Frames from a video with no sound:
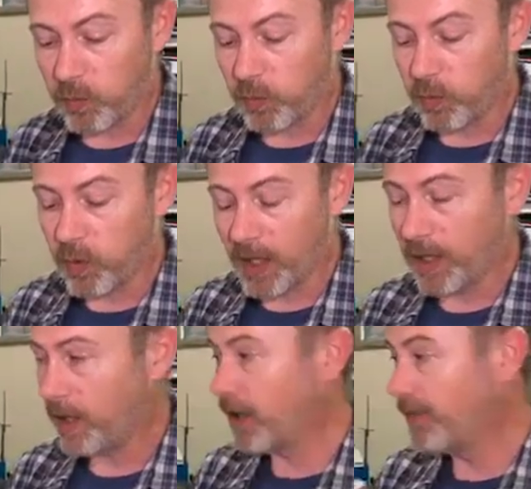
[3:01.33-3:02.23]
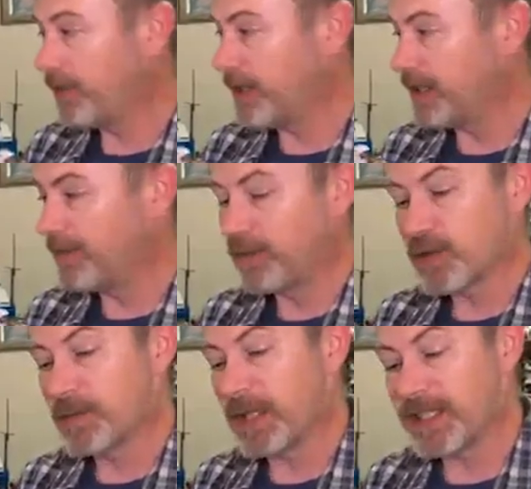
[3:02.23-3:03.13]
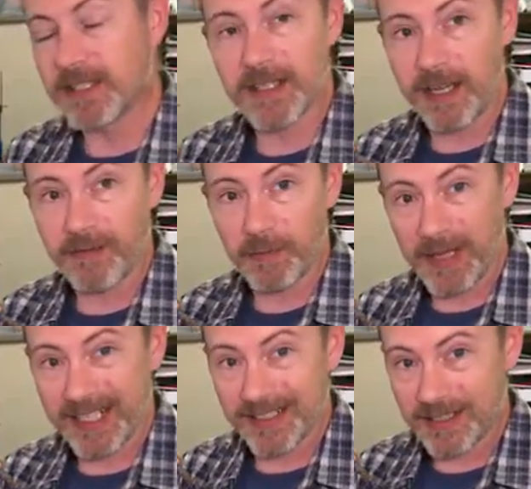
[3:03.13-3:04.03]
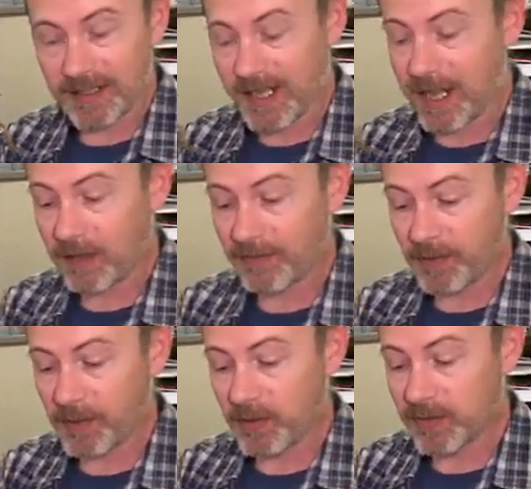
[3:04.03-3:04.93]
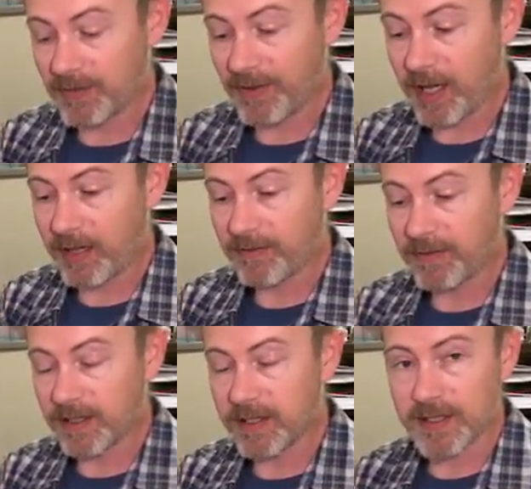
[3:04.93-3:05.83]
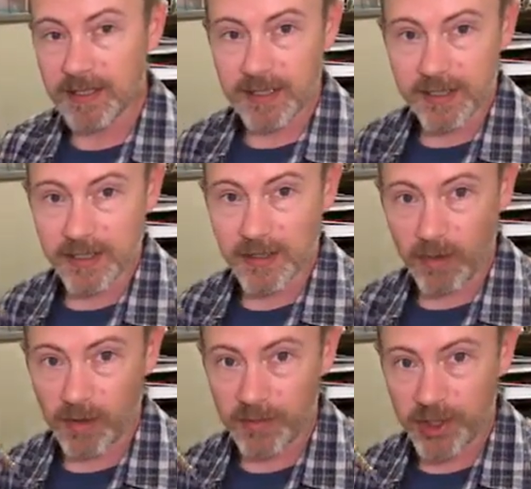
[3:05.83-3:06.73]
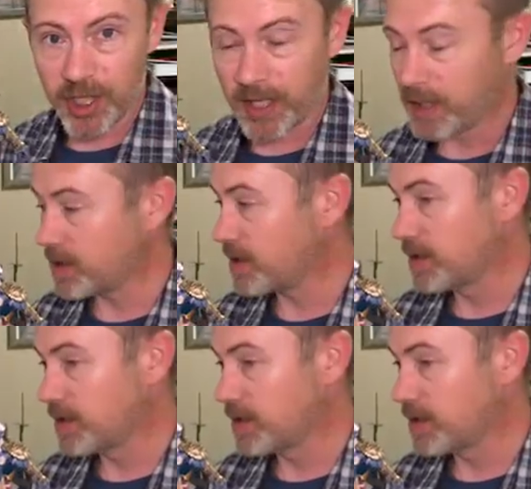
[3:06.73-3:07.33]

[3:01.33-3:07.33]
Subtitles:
One of the first pieces I ever painted out of the Bones 5 is this Storm Giant,